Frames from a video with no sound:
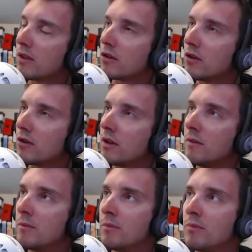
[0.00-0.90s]
good
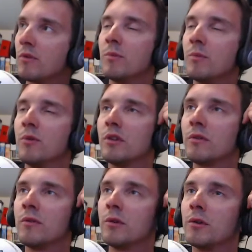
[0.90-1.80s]
then. There's more to
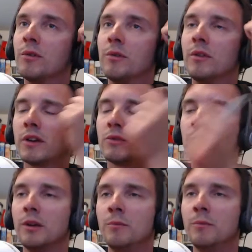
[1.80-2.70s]
look forward to in the actual game.